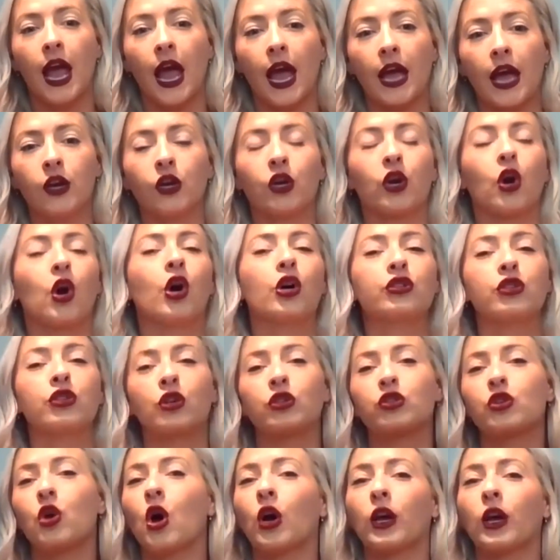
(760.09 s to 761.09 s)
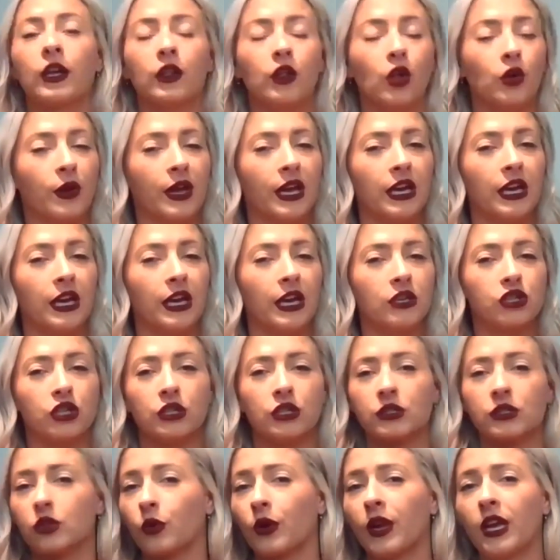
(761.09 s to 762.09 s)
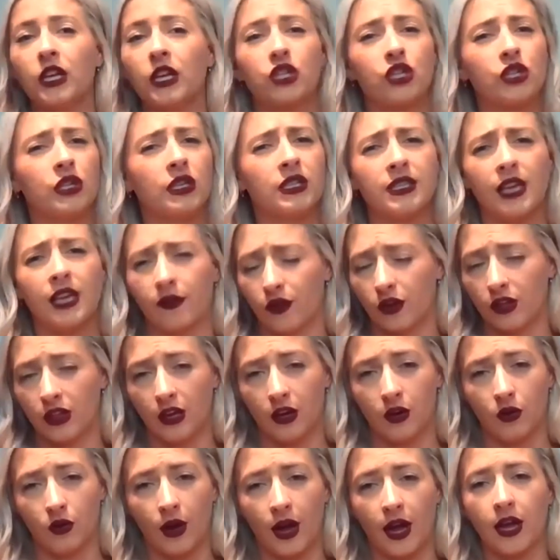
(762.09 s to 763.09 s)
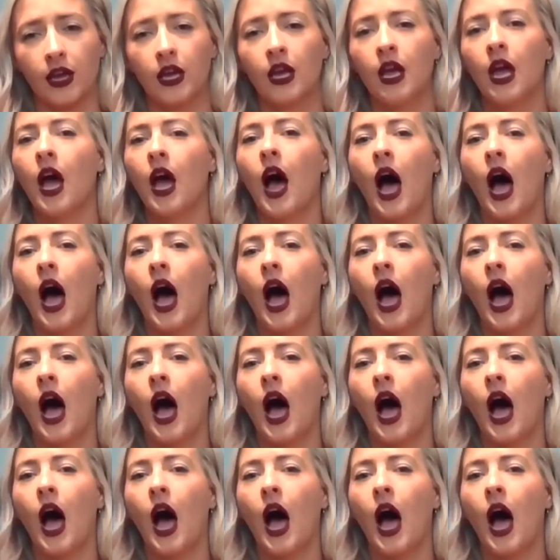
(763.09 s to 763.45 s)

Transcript: And you're also talking locations. Location is everything, okay?